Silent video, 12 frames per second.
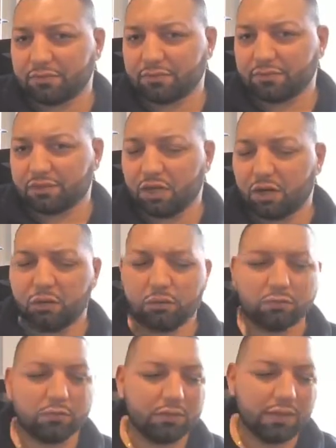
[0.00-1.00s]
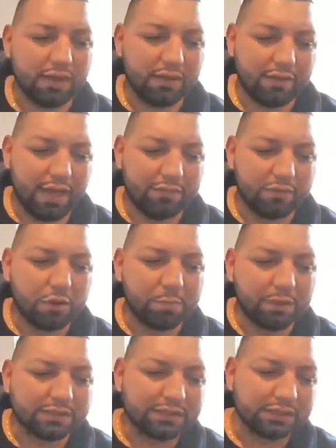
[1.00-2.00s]
So if you're a
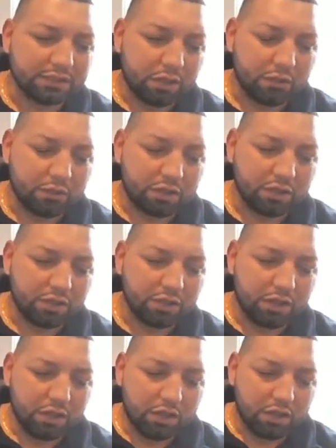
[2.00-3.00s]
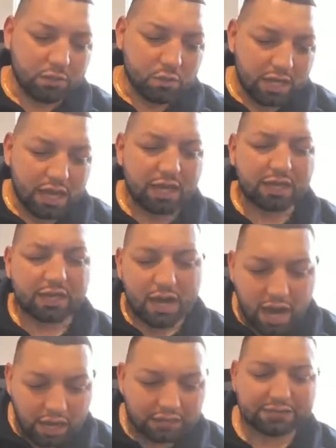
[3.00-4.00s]
business owner, we got to
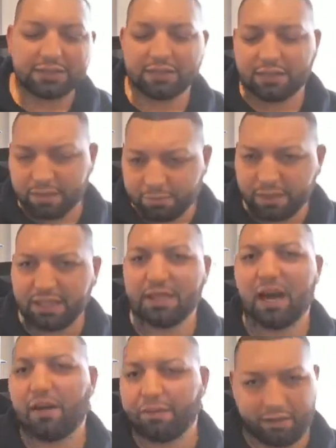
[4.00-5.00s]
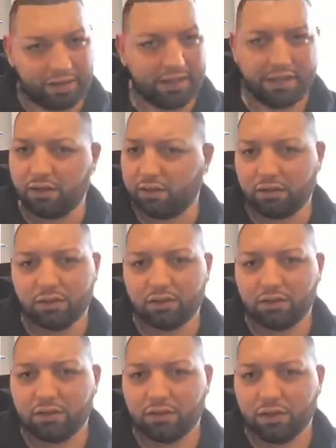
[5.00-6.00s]
constantly be on the kill.
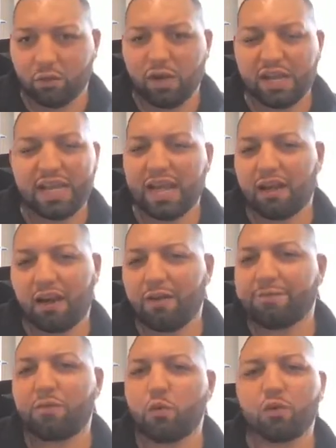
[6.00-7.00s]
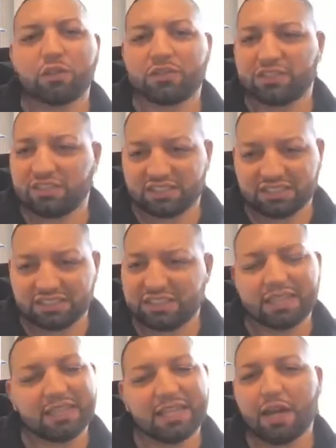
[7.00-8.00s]
We can't afford to just
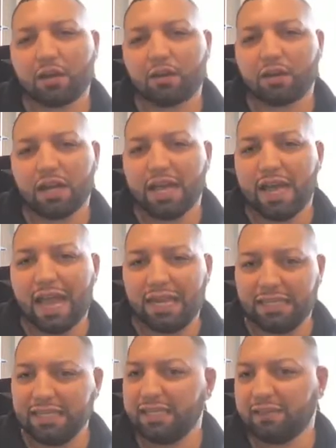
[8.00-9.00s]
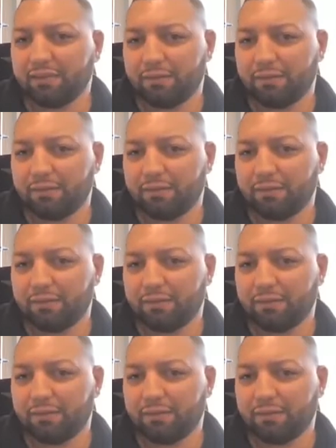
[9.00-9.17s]
sit there and eat.